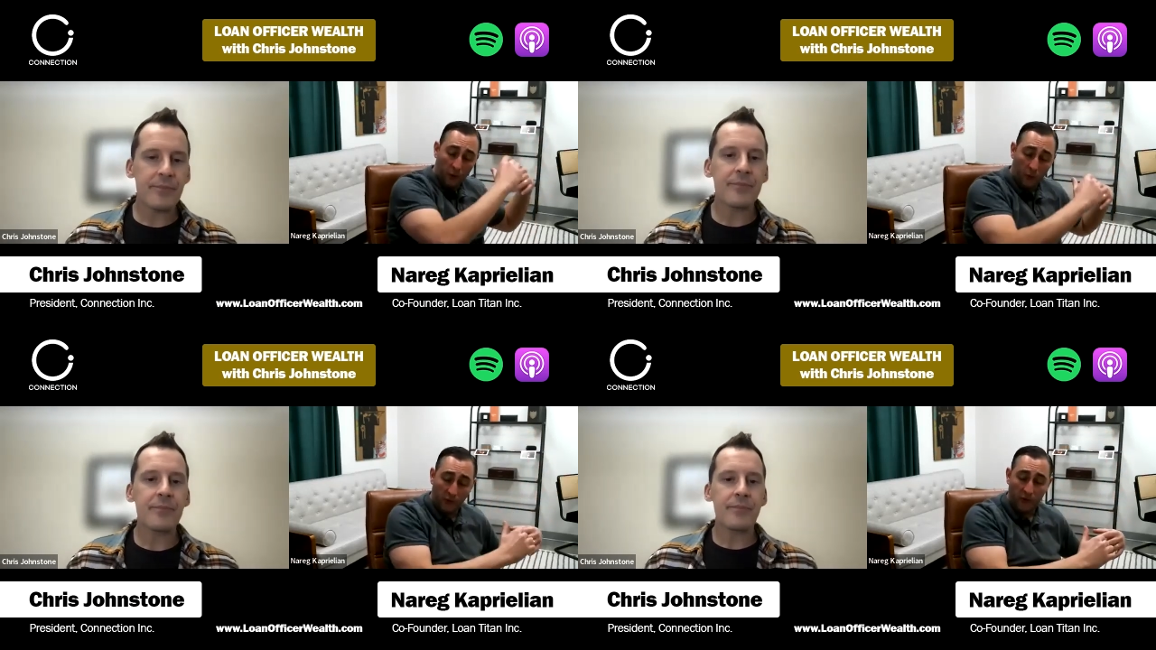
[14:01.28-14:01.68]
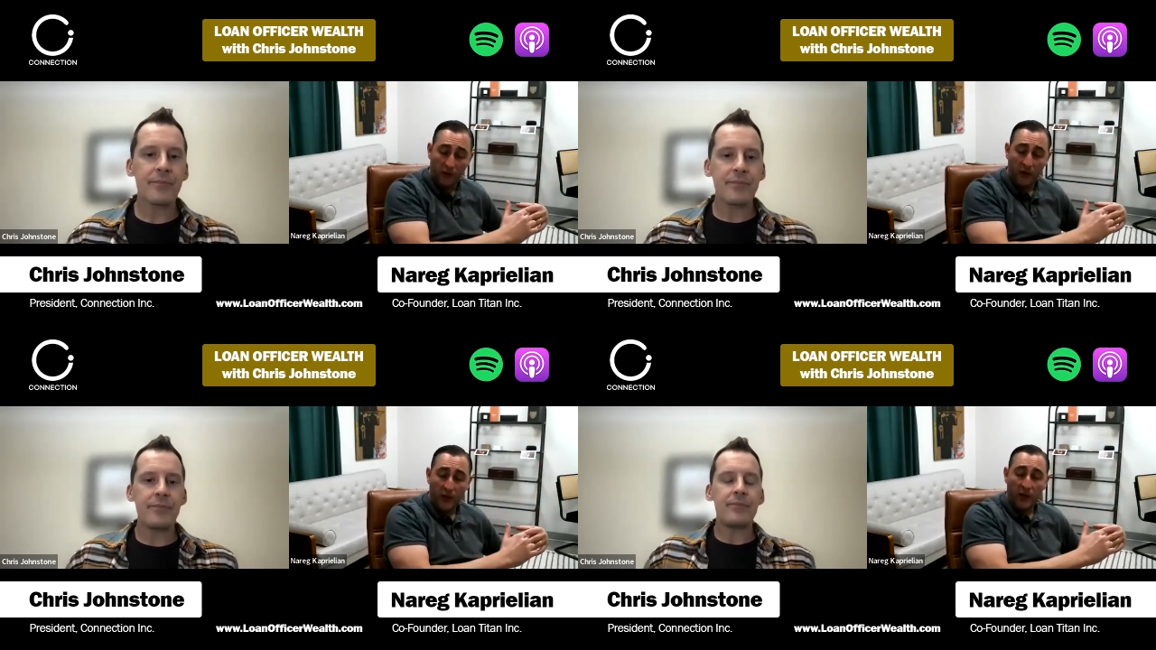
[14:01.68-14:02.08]

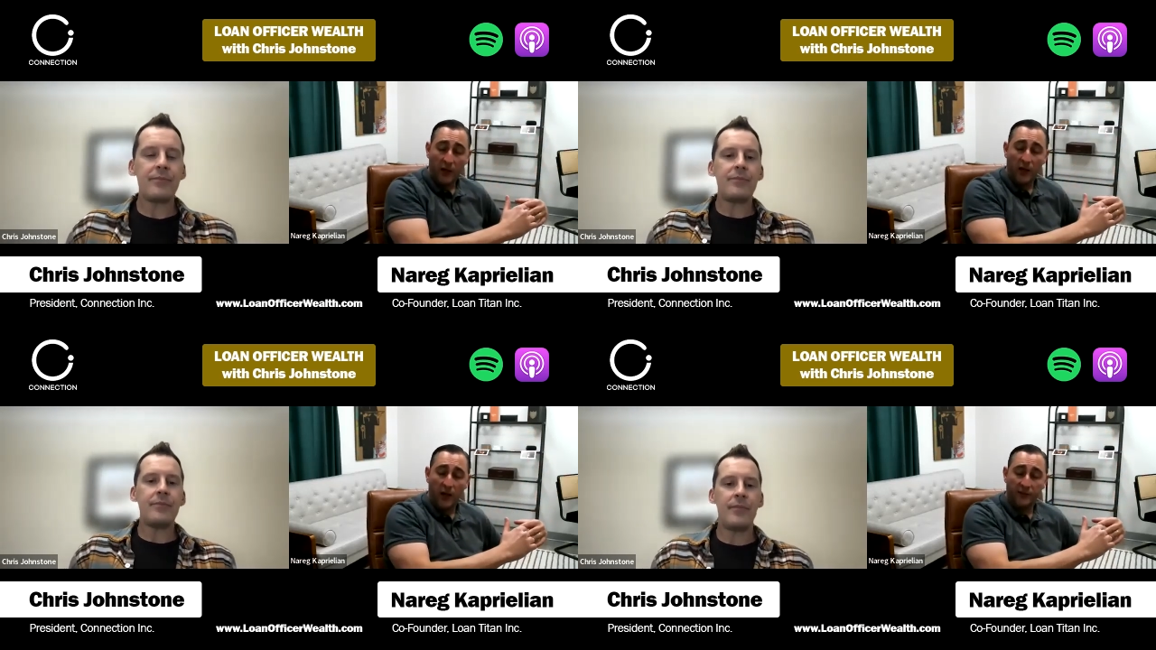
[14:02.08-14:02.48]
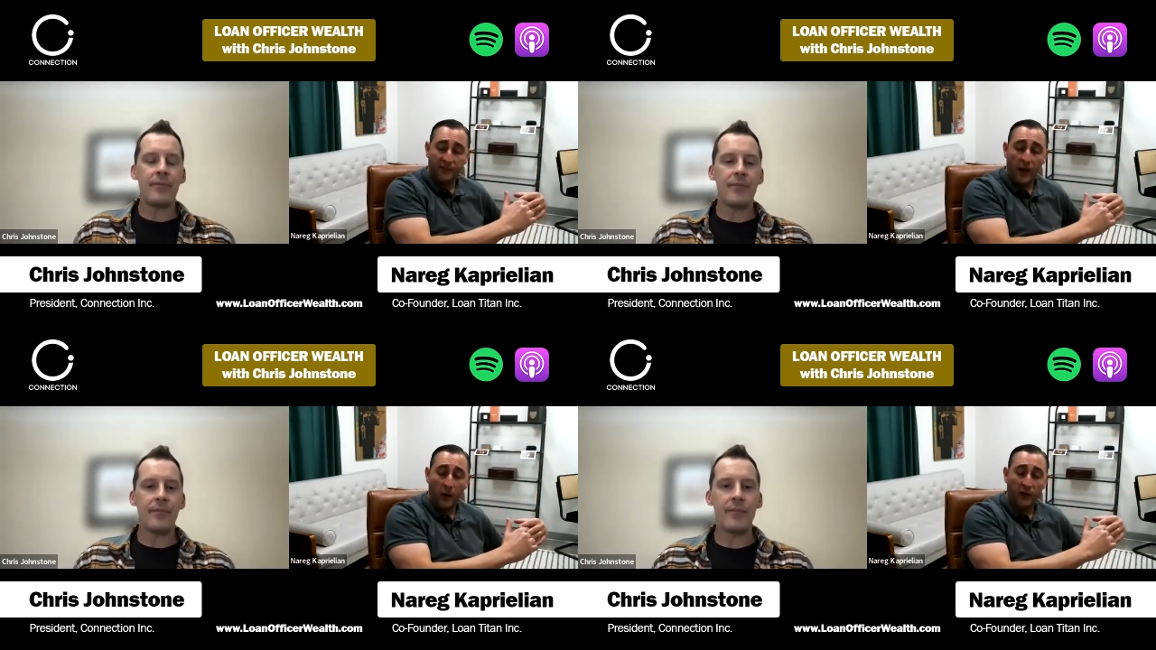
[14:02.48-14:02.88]
Speaker 1: lower uh,
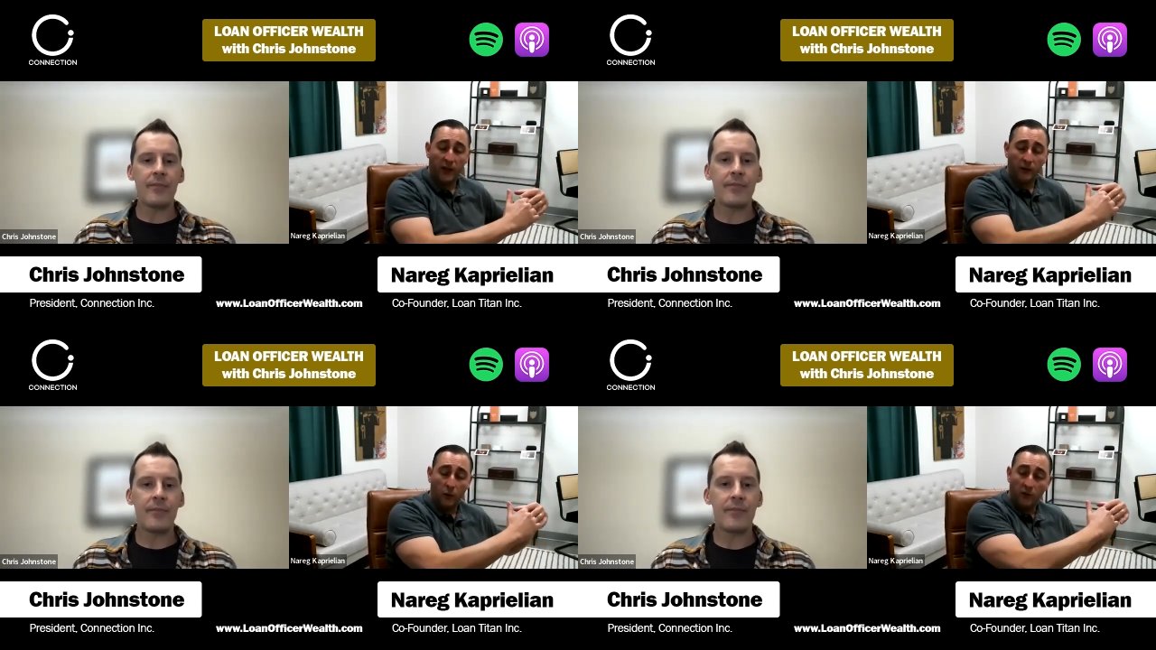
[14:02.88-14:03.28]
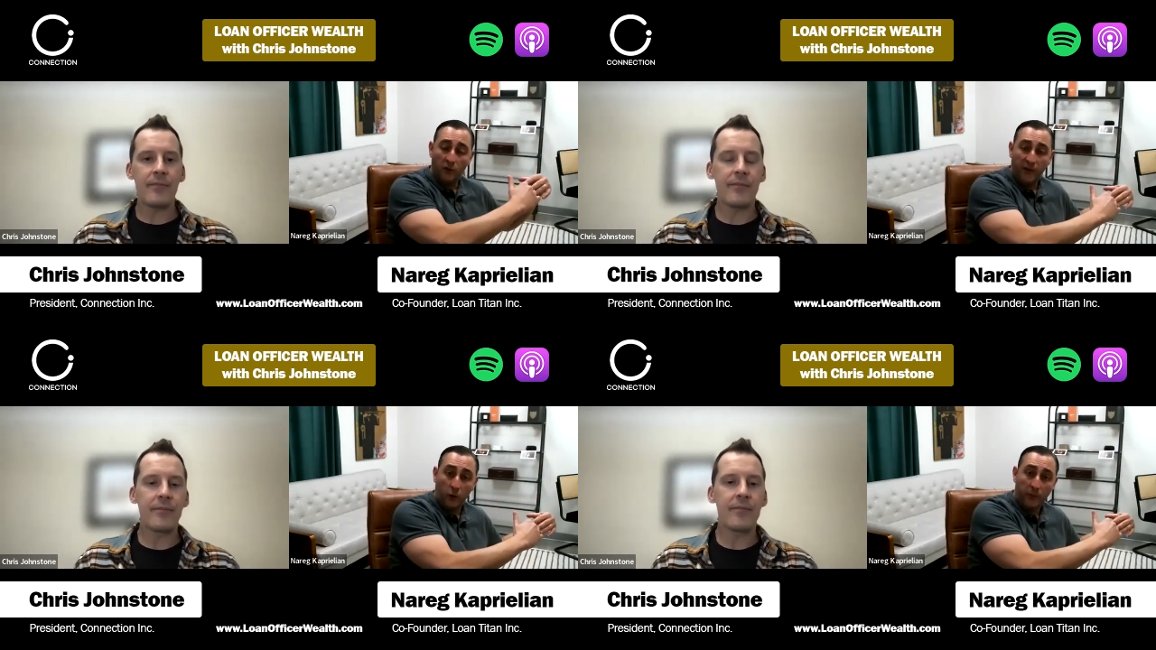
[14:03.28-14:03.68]
down and
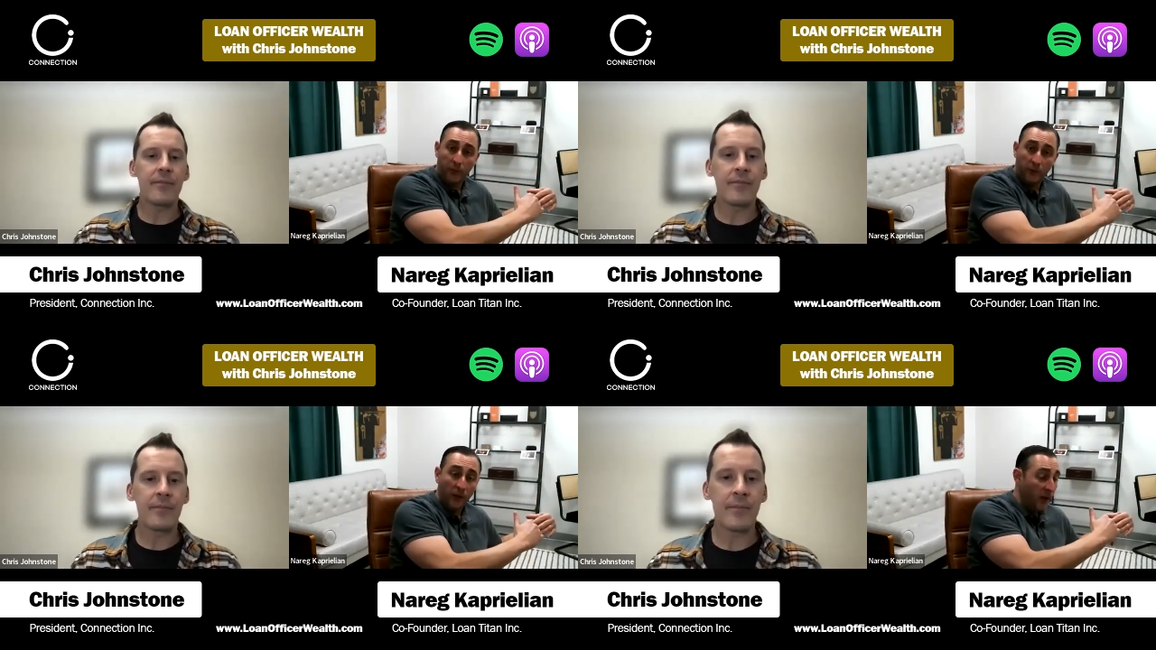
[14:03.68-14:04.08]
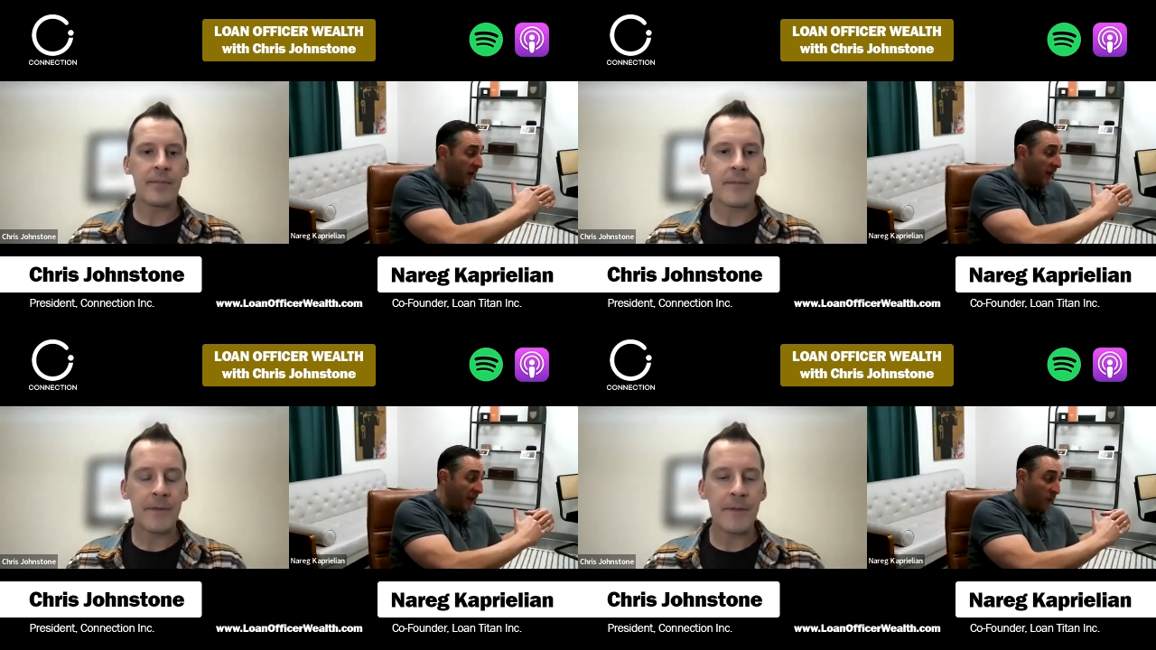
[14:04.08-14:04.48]
lower FICO people.
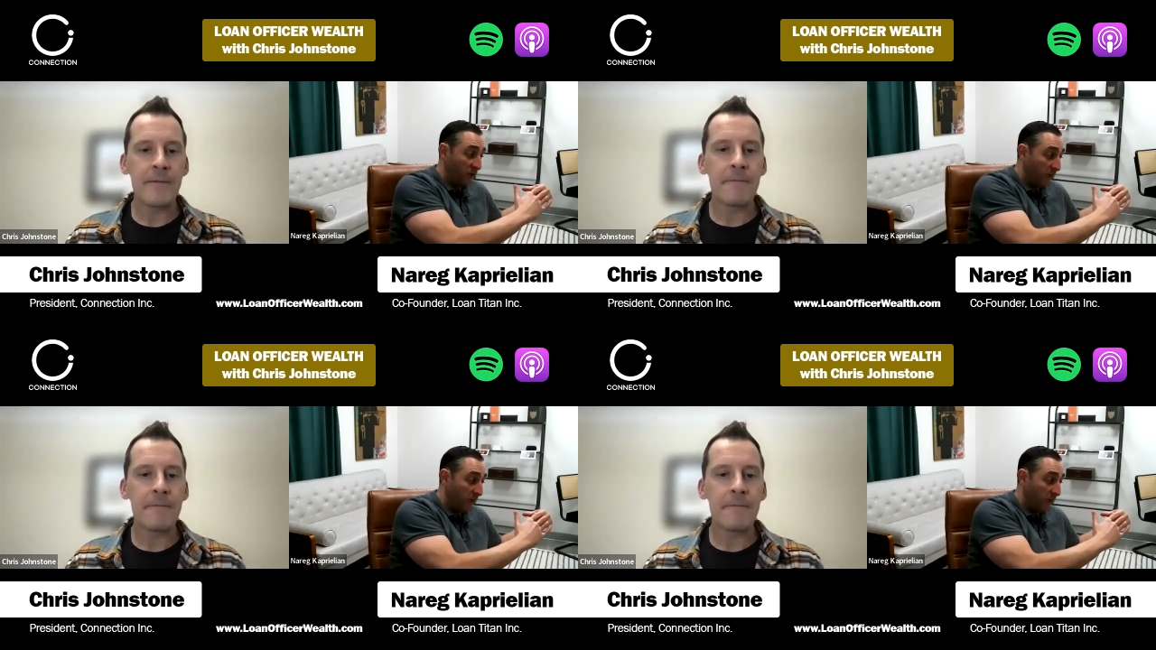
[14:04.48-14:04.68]
It